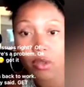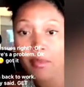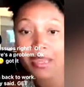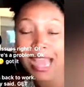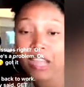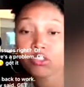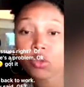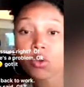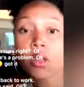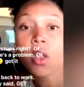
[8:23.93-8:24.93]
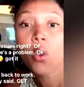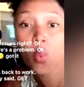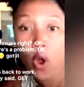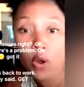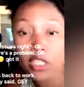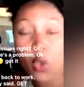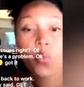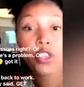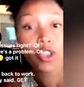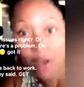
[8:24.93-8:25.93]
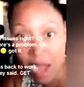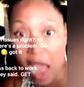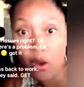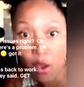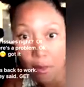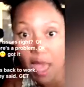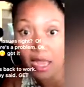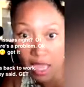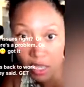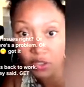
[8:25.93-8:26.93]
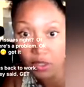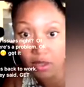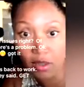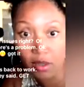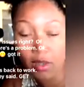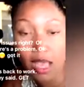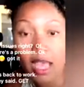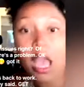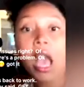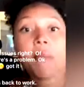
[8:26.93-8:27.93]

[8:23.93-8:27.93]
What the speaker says: I mean, natural works when you're not on medication, okay?